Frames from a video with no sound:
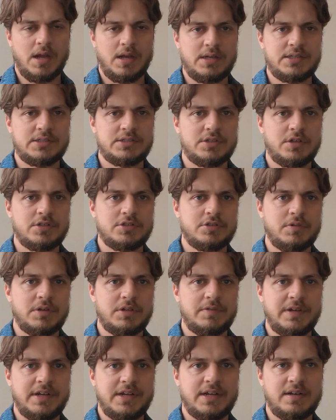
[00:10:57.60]
And this is also
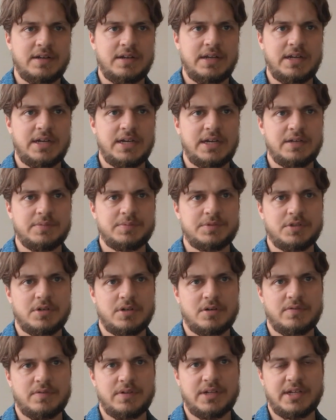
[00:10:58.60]
what we can clearly
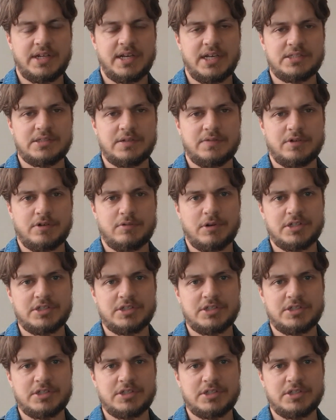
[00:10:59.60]
observe in the case of the